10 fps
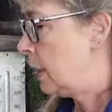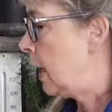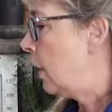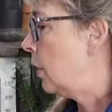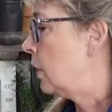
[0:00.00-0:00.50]

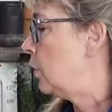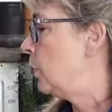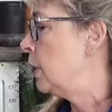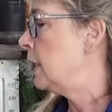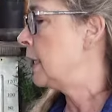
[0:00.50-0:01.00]
Now, you
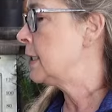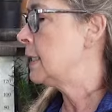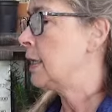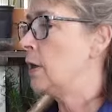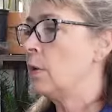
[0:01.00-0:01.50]
wouldn't
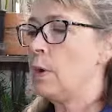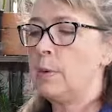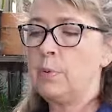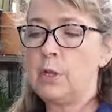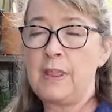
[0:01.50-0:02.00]
necessarily want
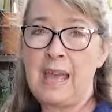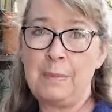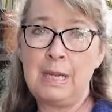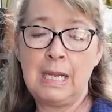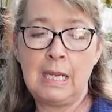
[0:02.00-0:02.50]
to put
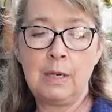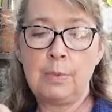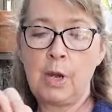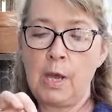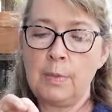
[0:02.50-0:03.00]
that many in a
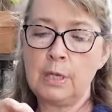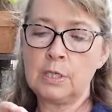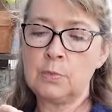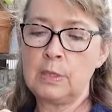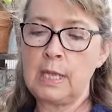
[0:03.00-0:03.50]
pot
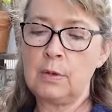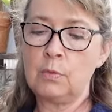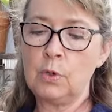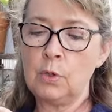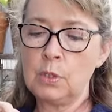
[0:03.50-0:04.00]
because when they
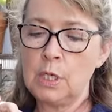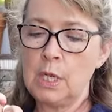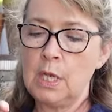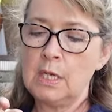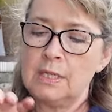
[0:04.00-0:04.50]
root,
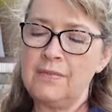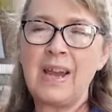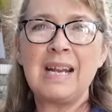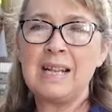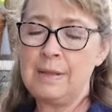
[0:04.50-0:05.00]

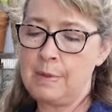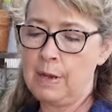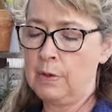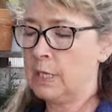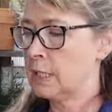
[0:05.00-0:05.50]
dividing them
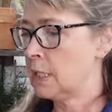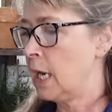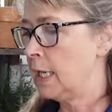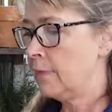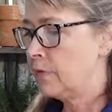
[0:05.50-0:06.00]
out is
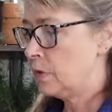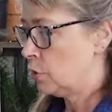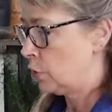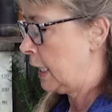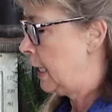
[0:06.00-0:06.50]
kind of
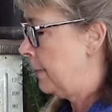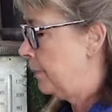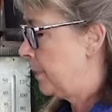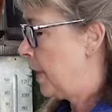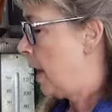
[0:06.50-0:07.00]
tricky.
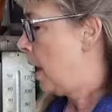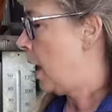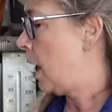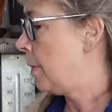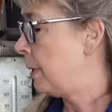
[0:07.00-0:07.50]

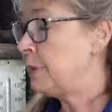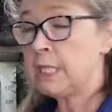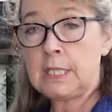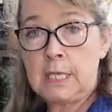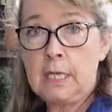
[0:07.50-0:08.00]
I'm
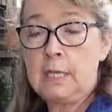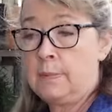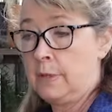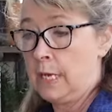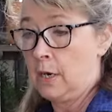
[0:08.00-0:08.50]
just setting
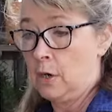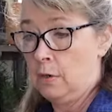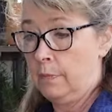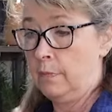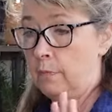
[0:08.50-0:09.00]
them
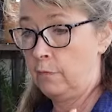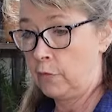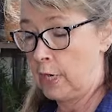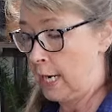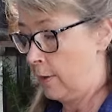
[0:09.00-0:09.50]
there
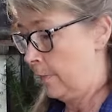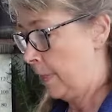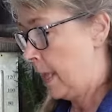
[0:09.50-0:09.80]
for now.